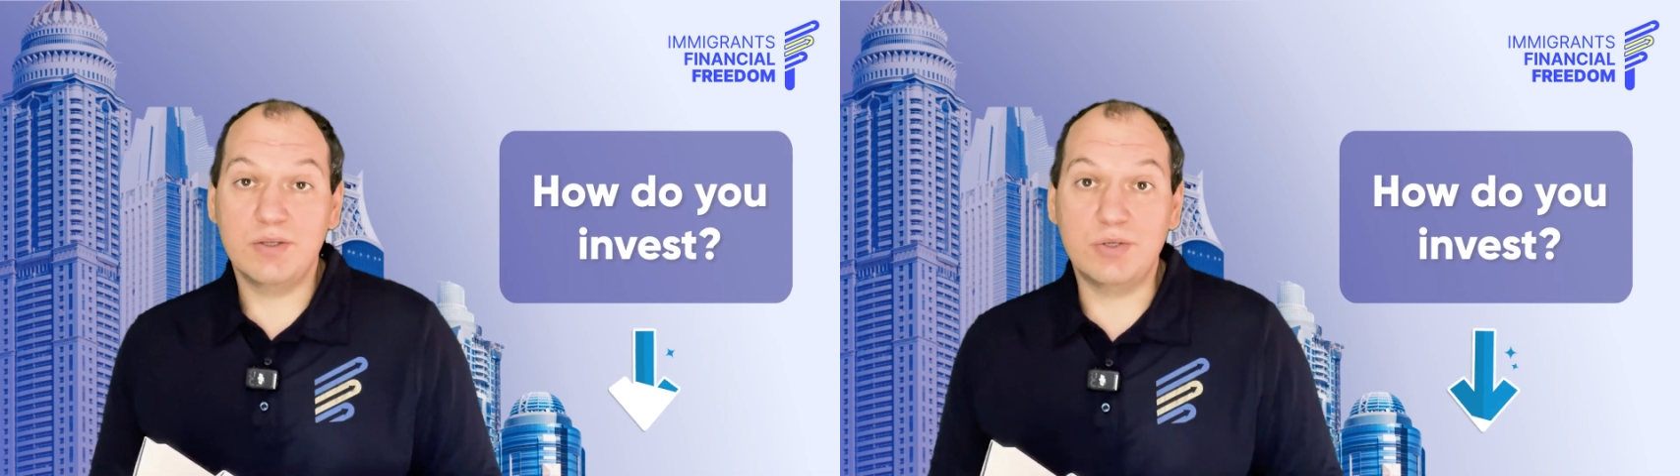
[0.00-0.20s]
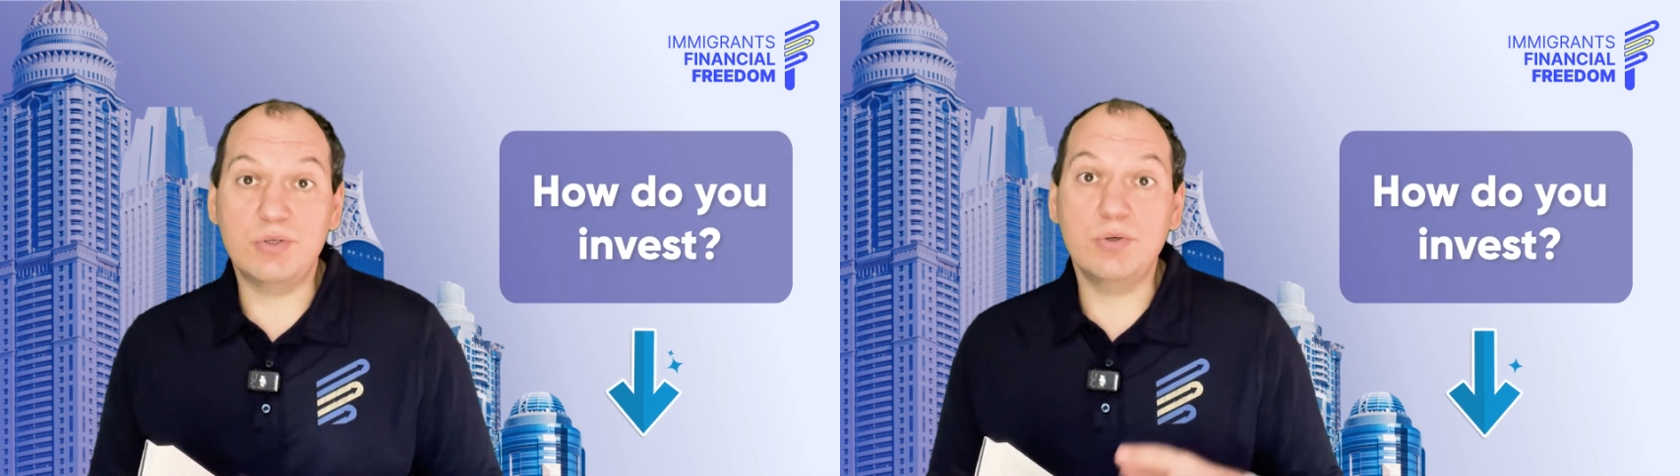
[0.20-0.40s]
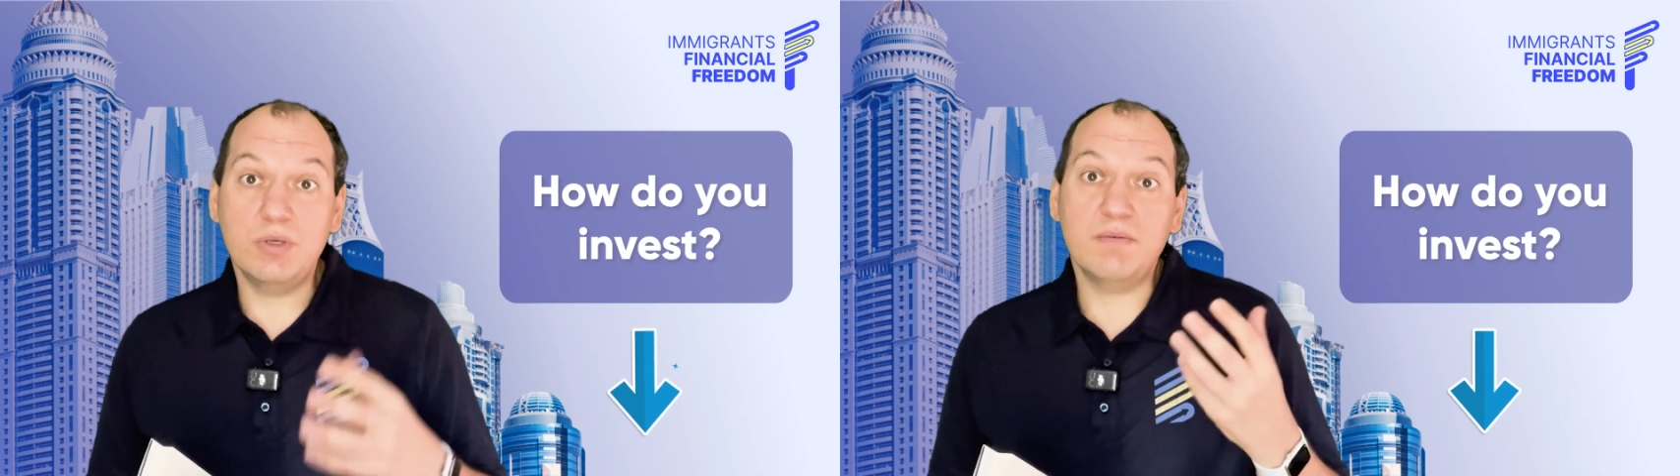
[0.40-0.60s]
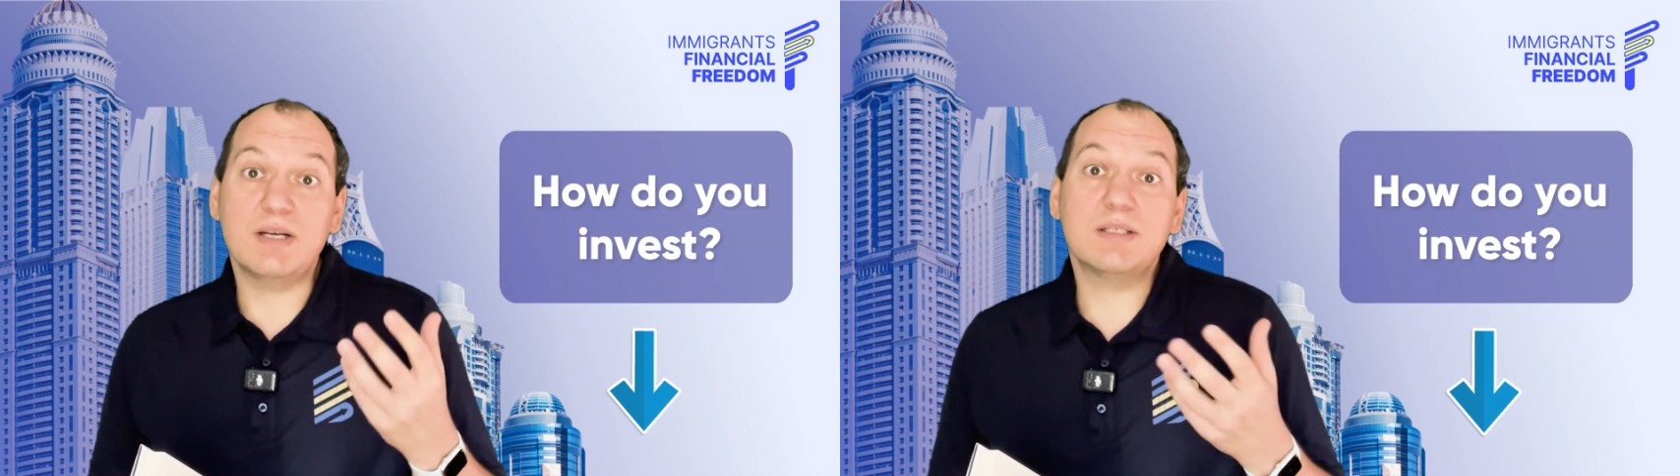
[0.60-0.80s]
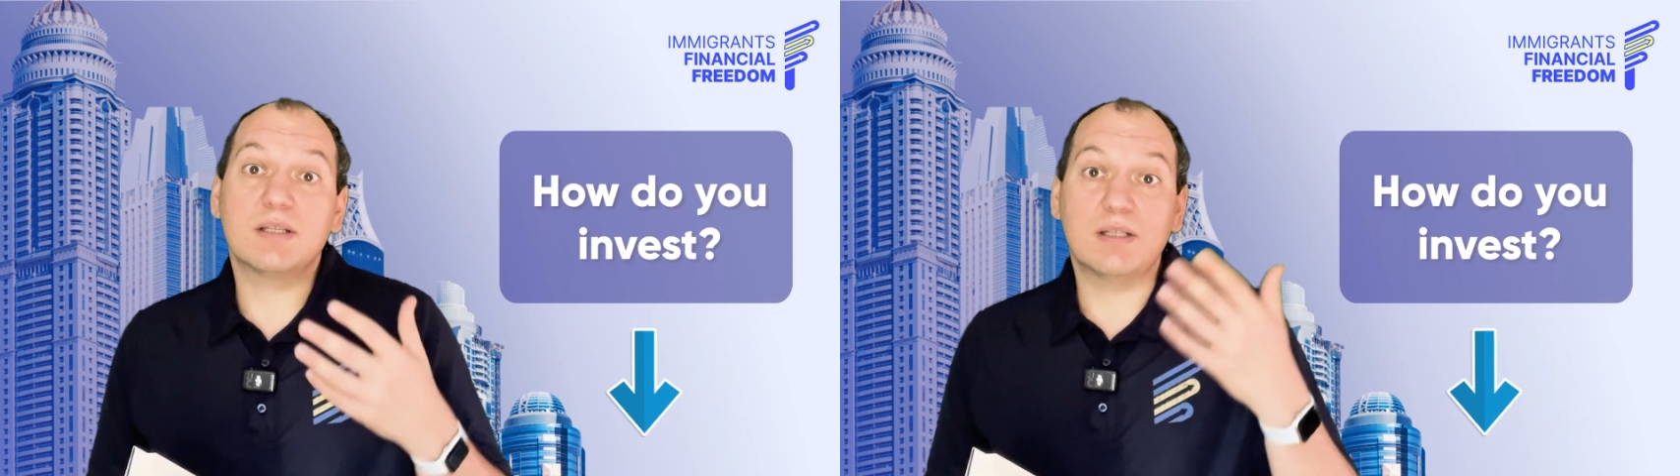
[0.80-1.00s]
Do you
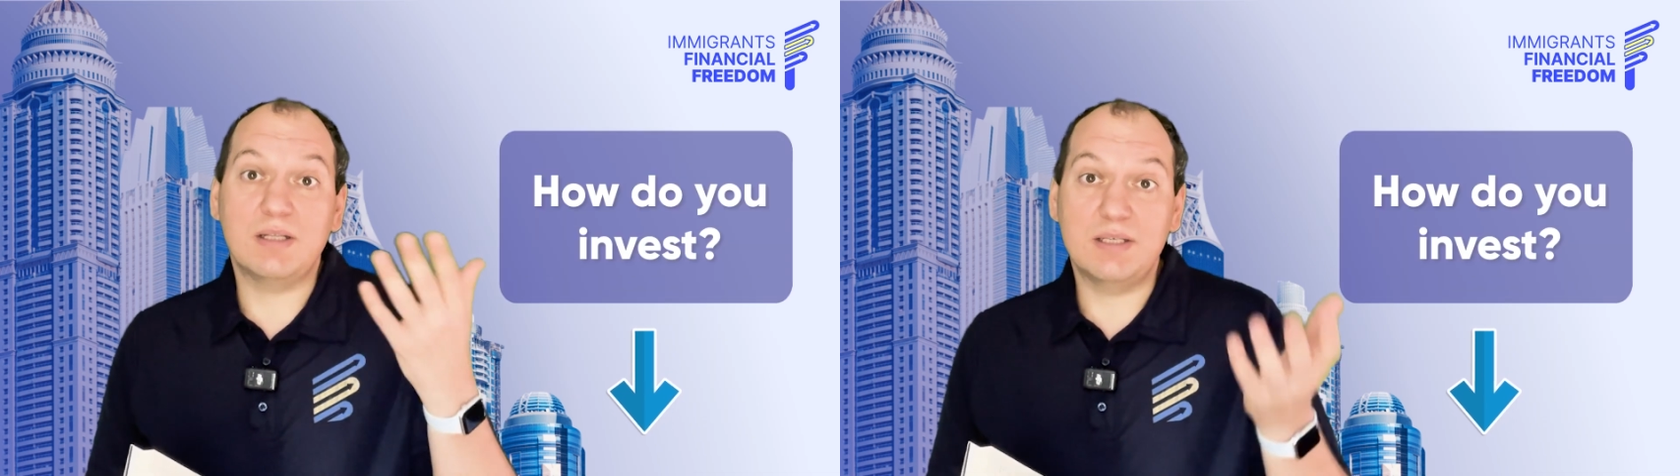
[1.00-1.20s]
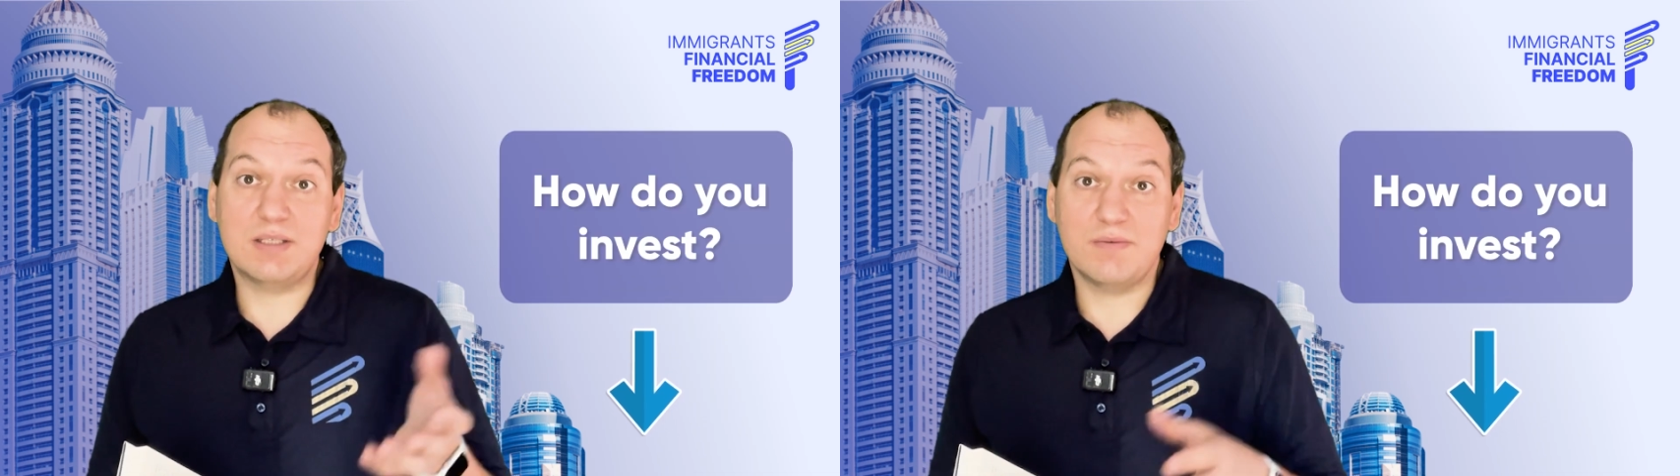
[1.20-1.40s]
invest at least